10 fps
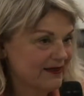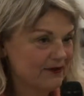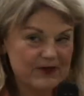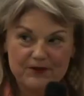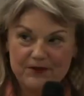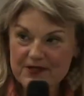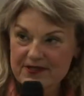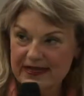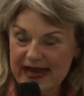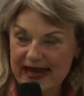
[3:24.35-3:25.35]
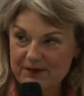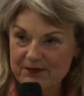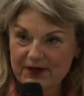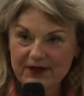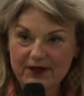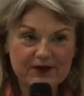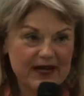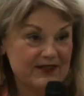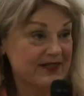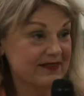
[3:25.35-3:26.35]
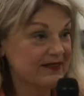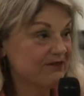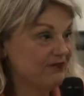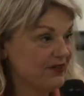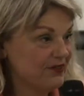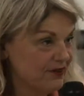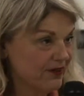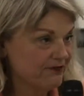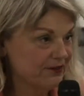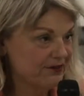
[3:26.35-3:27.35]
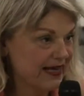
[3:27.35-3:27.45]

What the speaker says: which was in April? Okay, just a few of you.